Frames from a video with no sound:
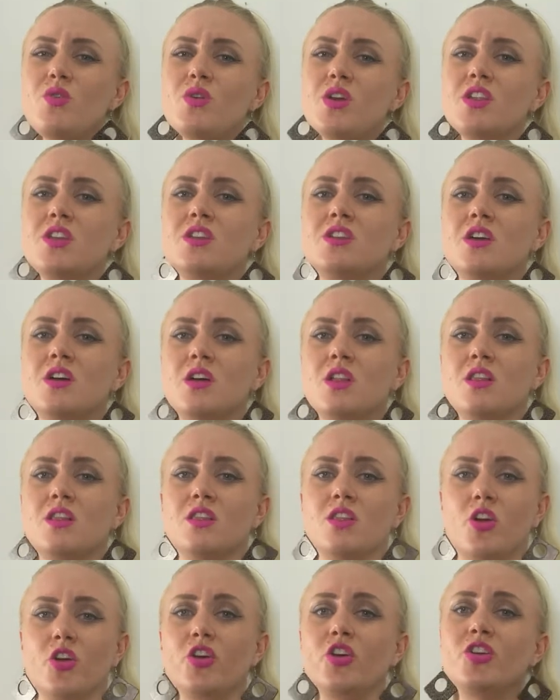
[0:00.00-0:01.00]
you can
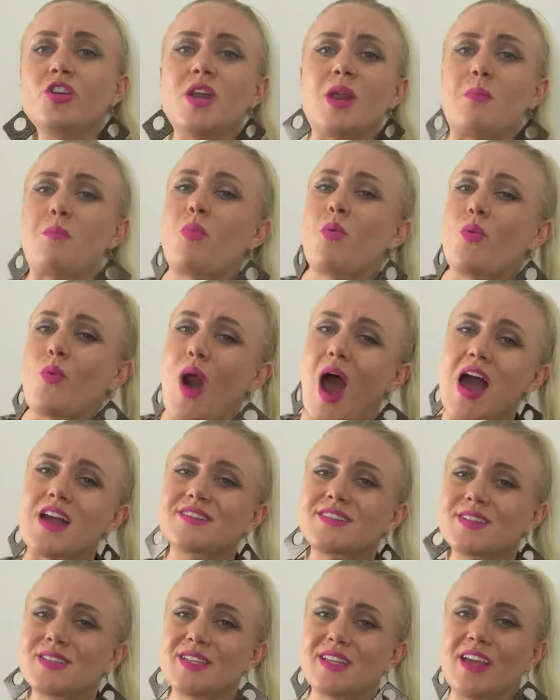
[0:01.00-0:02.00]
learn and
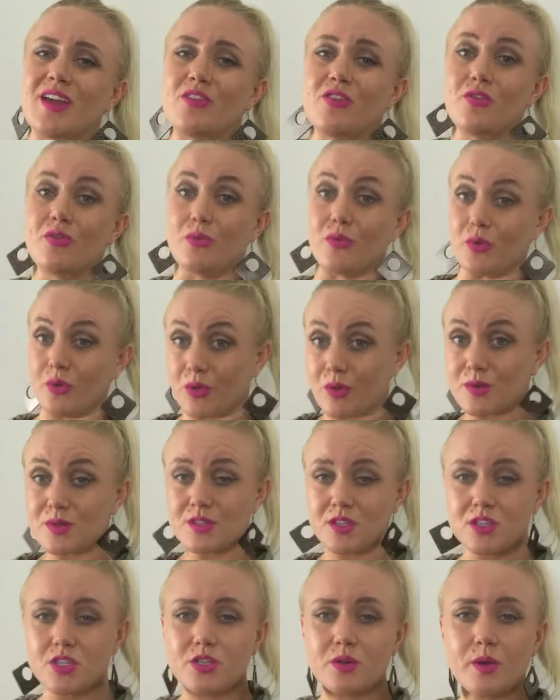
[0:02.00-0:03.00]
practice to get through those
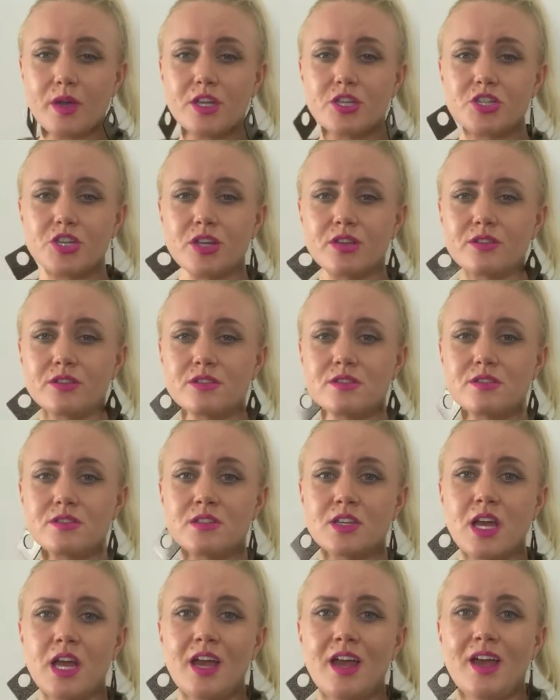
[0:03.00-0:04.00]
situations,
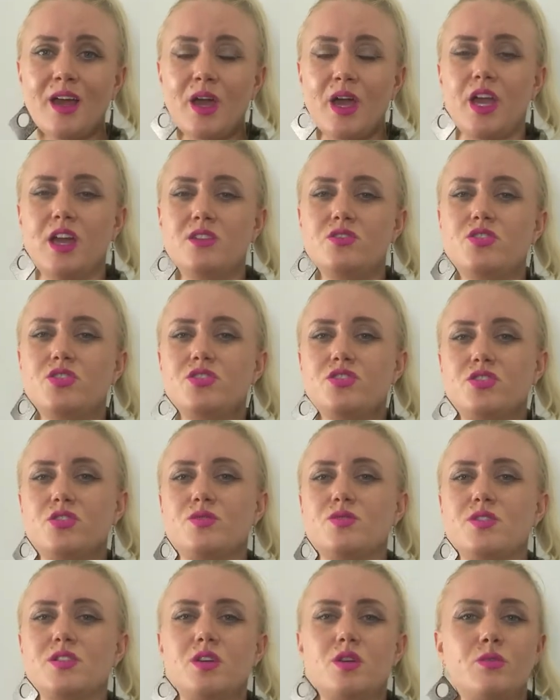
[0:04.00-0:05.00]
and to do
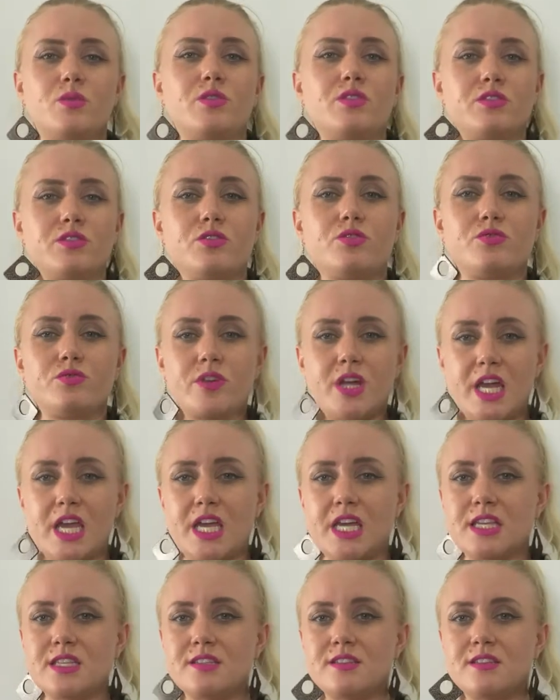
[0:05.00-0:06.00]
so with
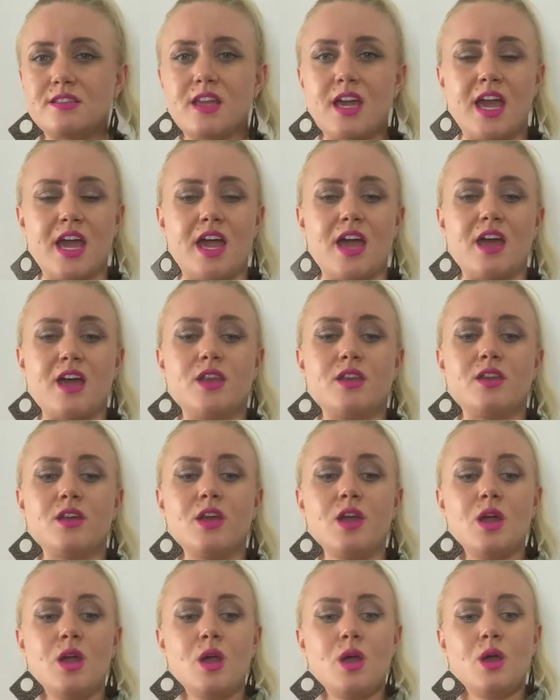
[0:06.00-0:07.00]
grace and
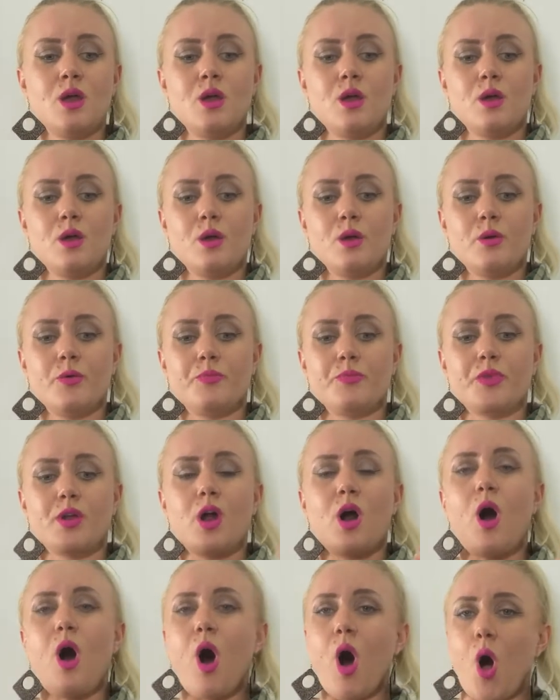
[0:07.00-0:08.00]

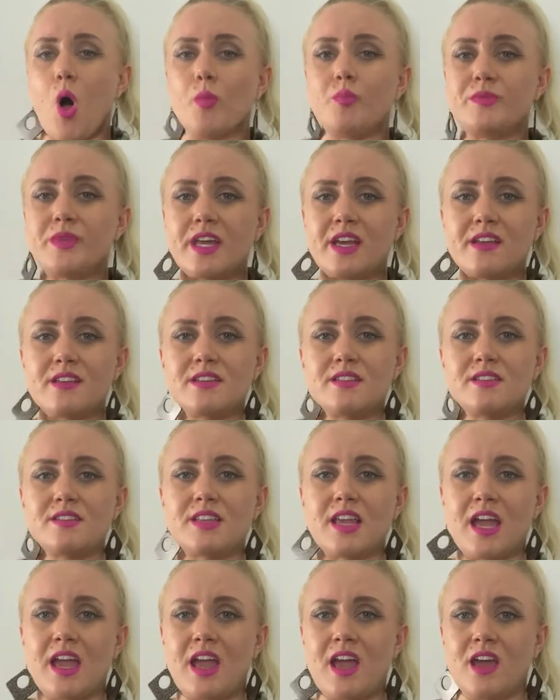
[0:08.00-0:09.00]
calmness
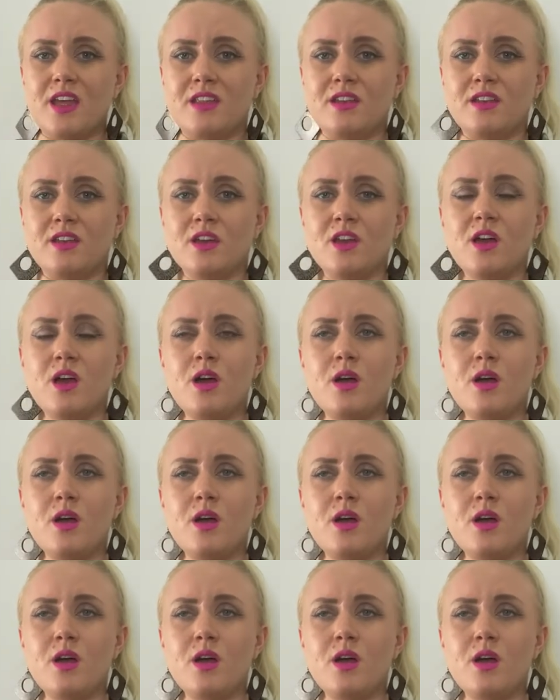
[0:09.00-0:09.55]
and